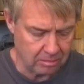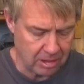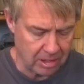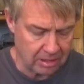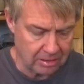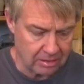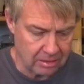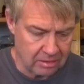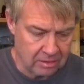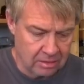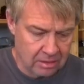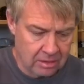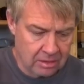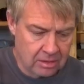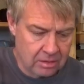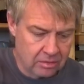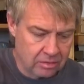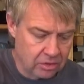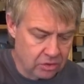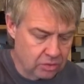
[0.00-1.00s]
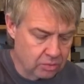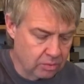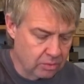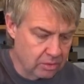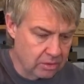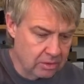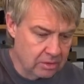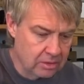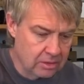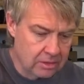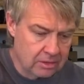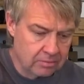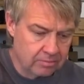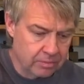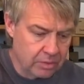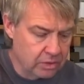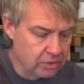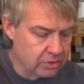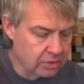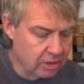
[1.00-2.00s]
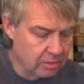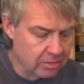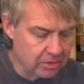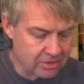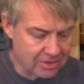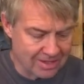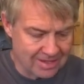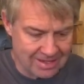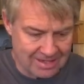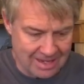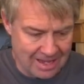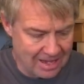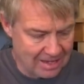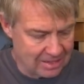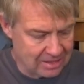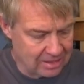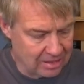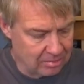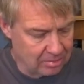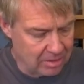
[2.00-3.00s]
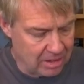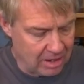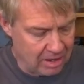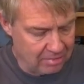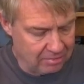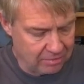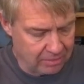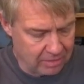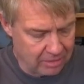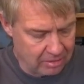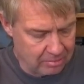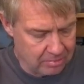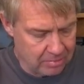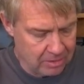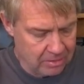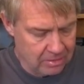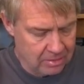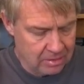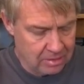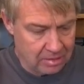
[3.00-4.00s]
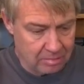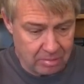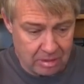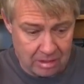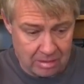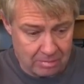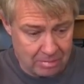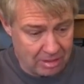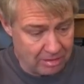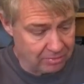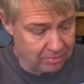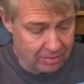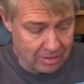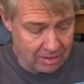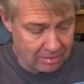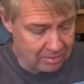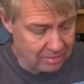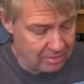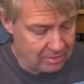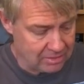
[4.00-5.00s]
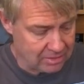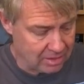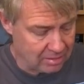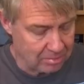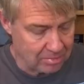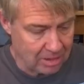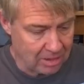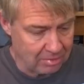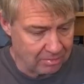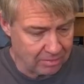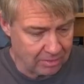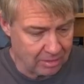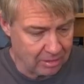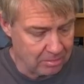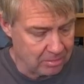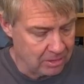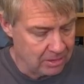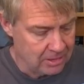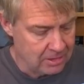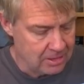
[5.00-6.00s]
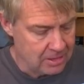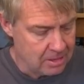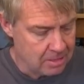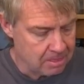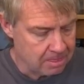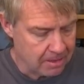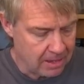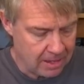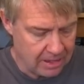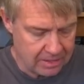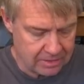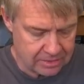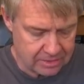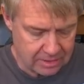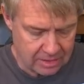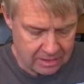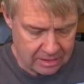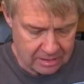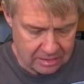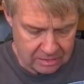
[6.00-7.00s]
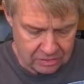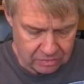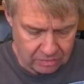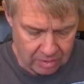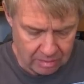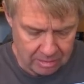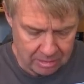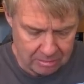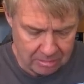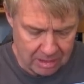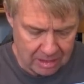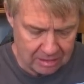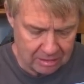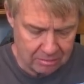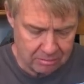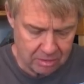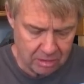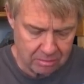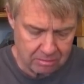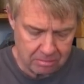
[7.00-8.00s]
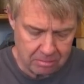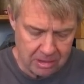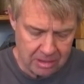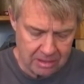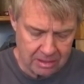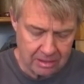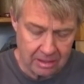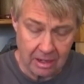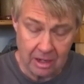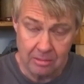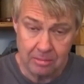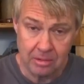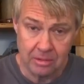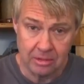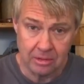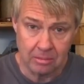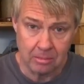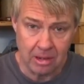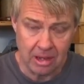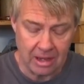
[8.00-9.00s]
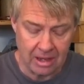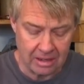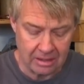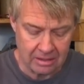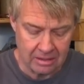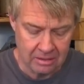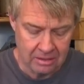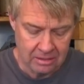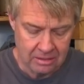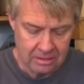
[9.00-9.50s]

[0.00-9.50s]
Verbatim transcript: magnet. This one, using almost exact same diaphragm, probably if not the same diaphragm, has a ceramic magnet, but a big cup on the back